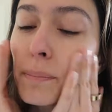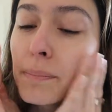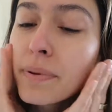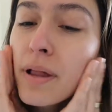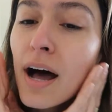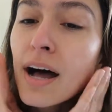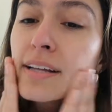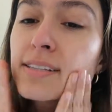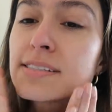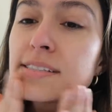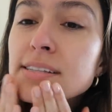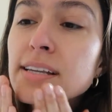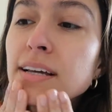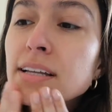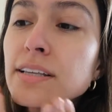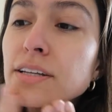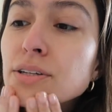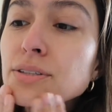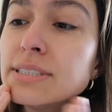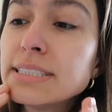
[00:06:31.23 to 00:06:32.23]
blots,
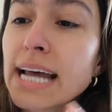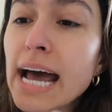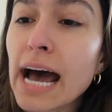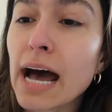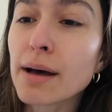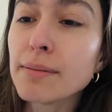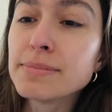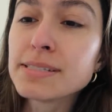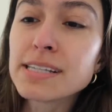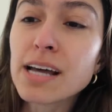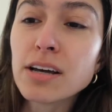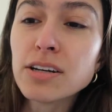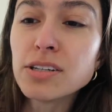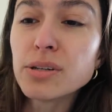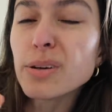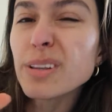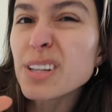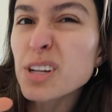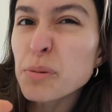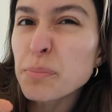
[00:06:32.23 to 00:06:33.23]
little dabs. I'll
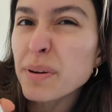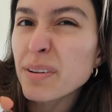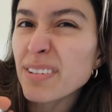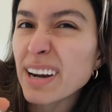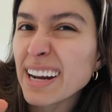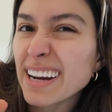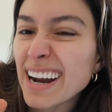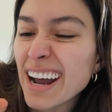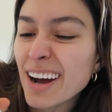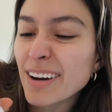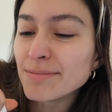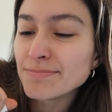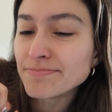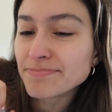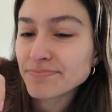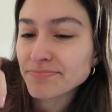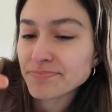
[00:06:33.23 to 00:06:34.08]
do a little bit right now.